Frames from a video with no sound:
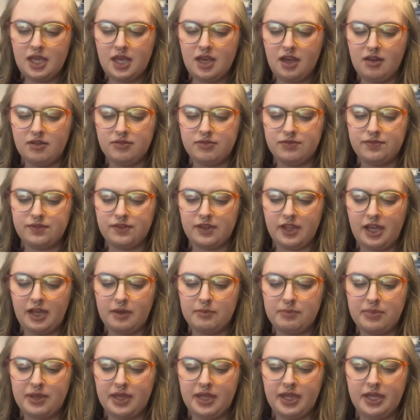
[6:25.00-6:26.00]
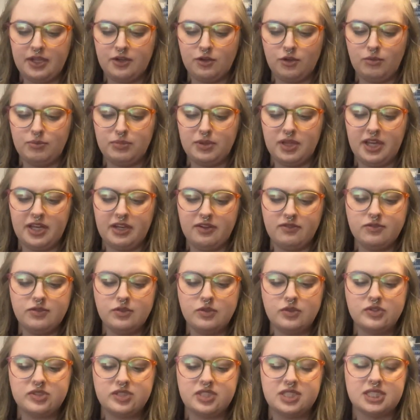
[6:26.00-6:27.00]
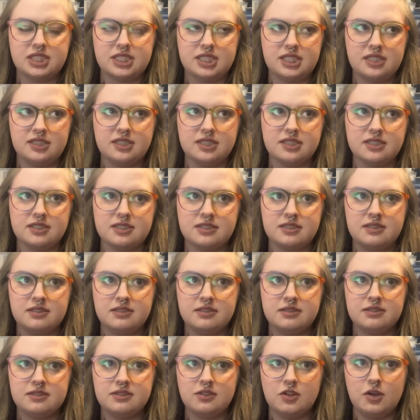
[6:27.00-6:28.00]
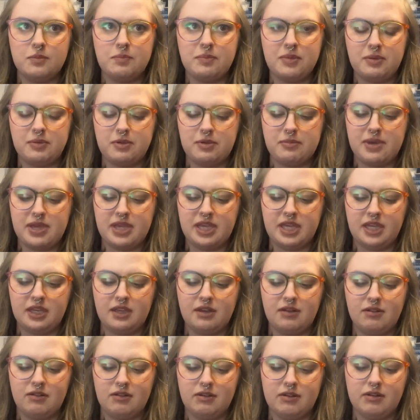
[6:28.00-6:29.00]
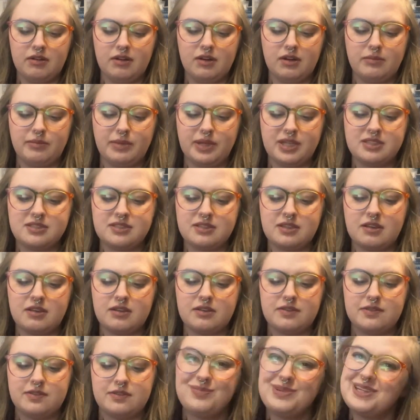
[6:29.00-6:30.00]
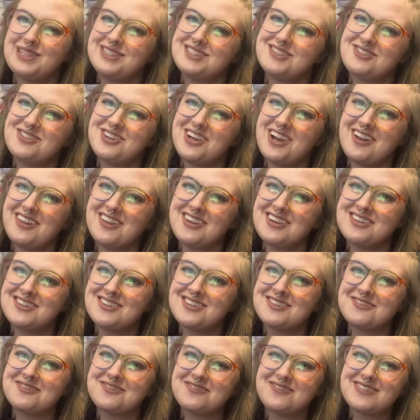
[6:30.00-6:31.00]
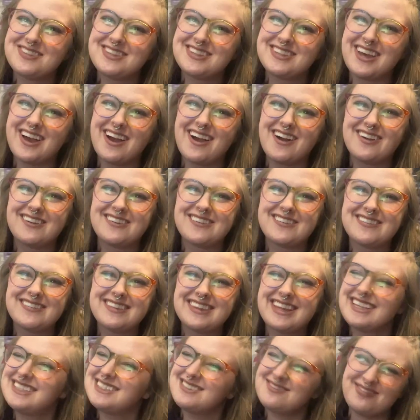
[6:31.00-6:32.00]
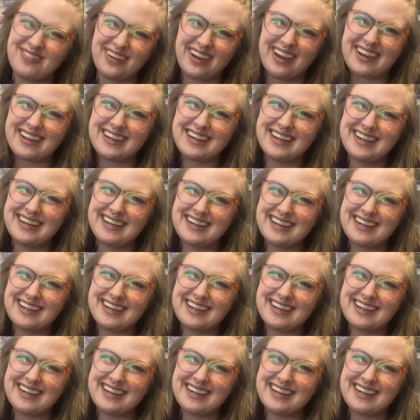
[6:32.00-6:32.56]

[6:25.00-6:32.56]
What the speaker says: a flat panel blindfolded, huh? So I'm maybe making it harder on myself, but it's a challenge, so that's fine.